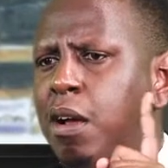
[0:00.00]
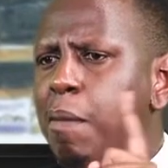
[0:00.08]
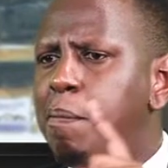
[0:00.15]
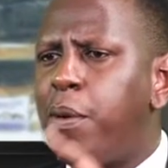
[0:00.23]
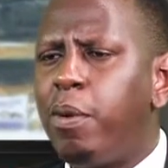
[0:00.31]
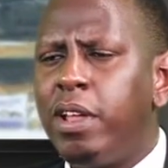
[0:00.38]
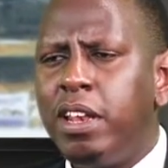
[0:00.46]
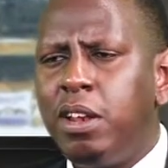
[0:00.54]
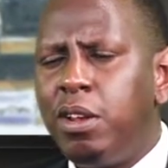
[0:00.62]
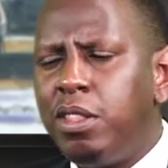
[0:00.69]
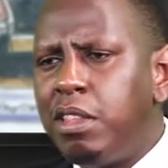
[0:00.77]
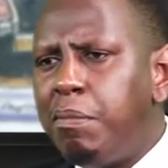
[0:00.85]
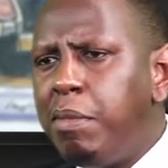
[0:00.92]
But when
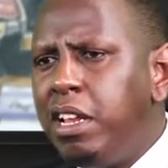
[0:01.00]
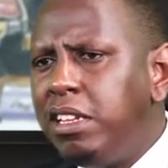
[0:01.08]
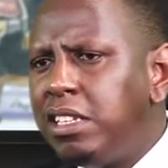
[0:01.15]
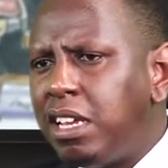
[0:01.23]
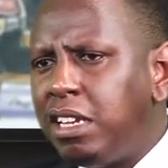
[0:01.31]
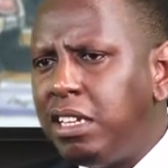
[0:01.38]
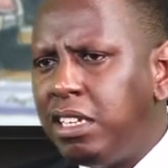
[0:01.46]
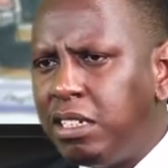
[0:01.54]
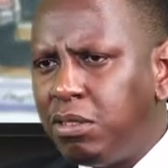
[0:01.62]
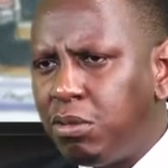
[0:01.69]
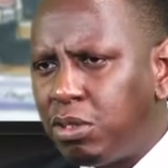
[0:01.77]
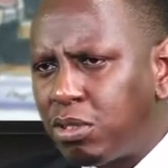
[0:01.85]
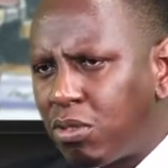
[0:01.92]
the military
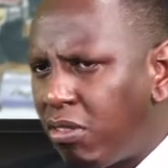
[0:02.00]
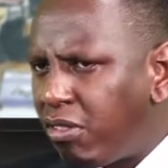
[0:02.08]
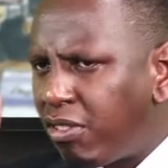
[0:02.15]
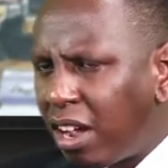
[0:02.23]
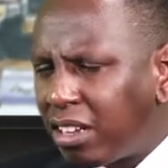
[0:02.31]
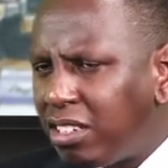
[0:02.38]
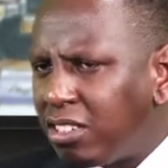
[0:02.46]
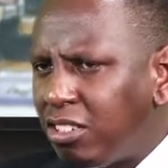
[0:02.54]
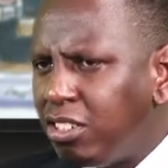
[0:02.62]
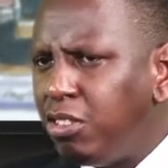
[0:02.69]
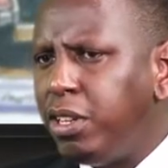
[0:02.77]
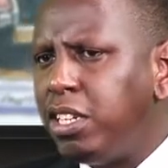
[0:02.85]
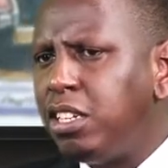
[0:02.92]
was contracted to
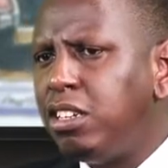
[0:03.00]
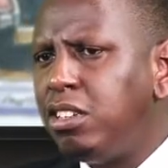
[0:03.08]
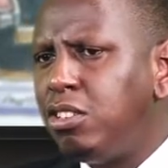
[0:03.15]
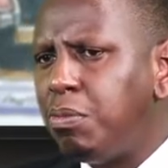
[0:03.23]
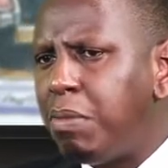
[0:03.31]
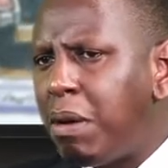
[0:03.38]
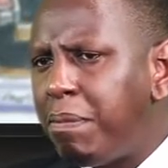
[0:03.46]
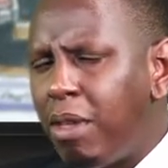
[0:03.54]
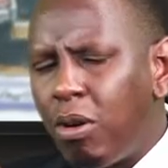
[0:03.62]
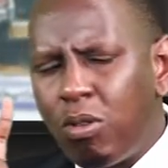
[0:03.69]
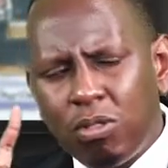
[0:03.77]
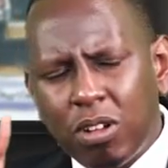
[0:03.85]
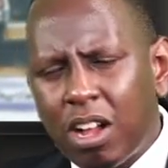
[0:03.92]
do it, to map the
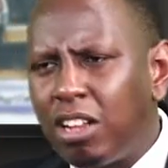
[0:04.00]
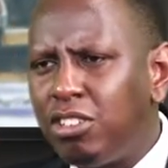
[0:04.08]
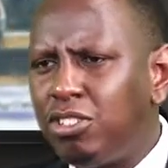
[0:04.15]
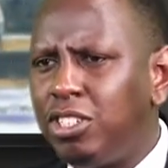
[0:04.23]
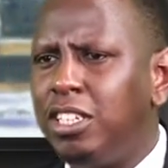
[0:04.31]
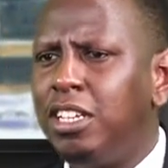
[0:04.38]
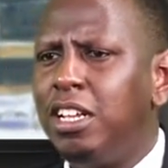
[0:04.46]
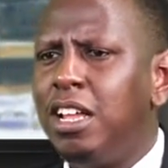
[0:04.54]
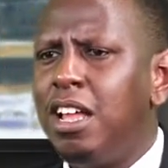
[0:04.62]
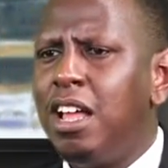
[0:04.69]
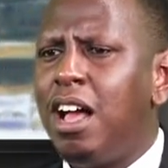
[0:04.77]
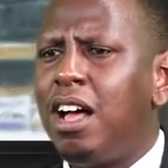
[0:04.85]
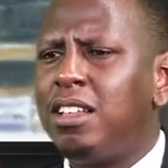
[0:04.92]
whole country,
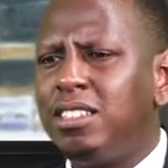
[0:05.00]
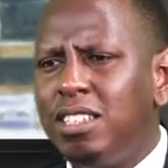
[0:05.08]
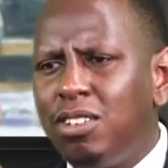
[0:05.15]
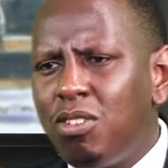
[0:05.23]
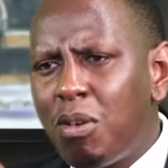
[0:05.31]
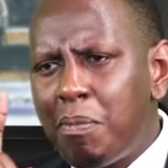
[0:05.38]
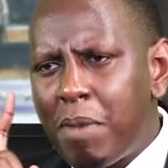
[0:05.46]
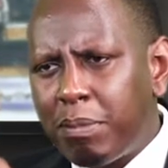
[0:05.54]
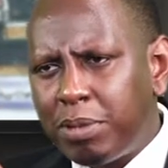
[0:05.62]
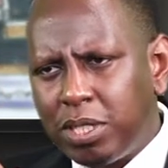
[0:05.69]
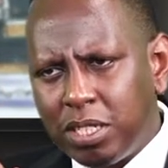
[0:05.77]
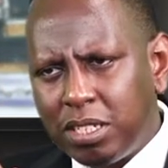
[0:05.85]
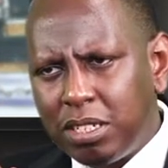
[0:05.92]
a single map
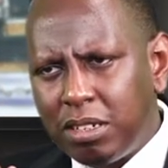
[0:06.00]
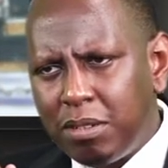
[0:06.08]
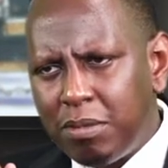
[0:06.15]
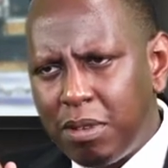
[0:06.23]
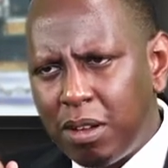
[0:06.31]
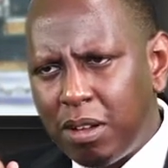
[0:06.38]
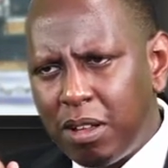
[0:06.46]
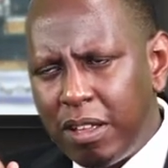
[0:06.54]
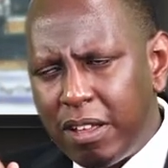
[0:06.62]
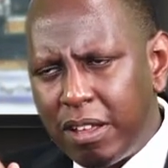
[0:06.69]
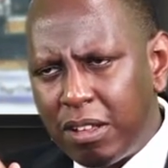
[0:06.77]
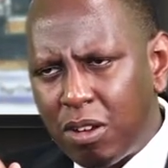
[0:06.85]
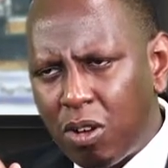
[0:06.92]
sheet
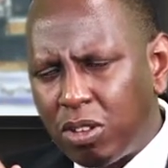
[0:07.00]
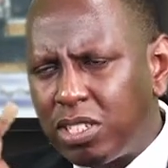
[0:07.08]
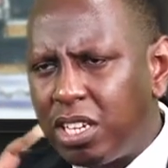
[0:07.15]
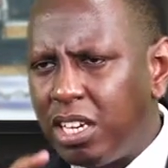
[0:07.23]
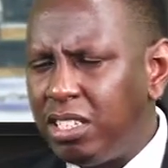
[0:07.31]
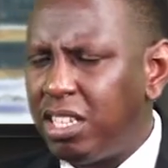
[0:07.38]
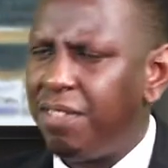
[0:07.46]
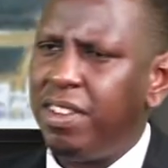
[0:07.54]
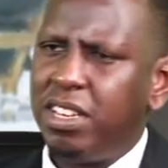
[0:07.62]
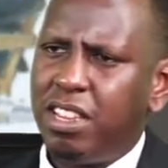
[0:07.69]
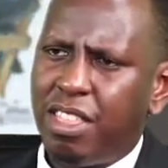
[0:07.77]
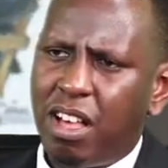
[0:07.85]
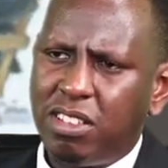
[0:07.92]
costed
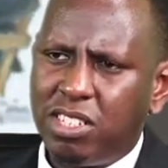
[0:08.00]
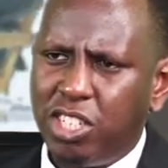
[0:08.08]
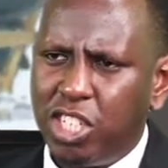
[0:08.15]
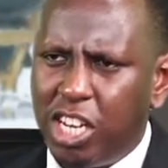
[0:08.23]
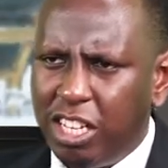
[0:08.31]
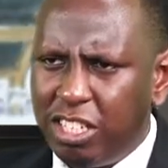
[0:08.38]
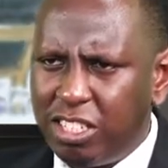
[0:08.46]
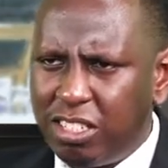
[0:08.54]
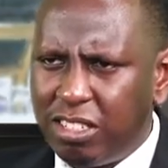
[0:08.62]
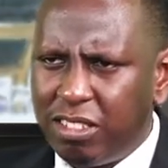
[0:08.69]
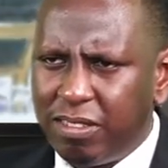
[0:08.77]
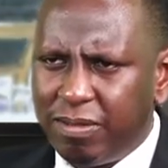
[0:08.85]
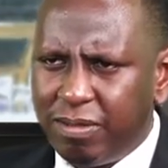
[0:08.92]
70,000 shillings,
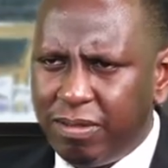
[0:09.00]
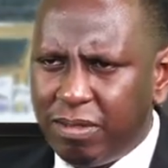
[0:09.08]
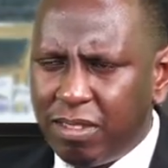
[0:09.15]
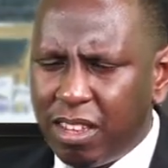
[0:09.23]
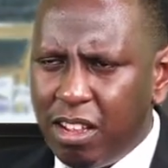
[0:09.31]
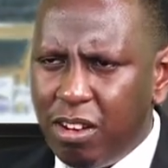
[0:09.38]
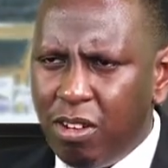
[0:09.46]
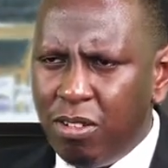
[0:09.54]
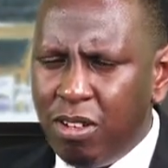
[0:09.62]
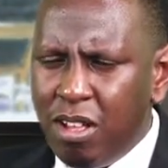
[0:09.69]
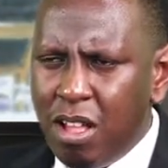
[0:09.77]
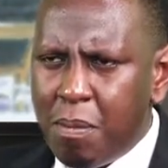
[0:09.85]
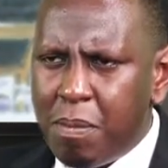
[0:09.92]

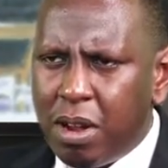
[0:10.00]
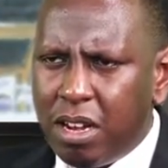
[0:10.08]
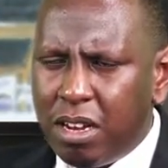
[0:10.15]
But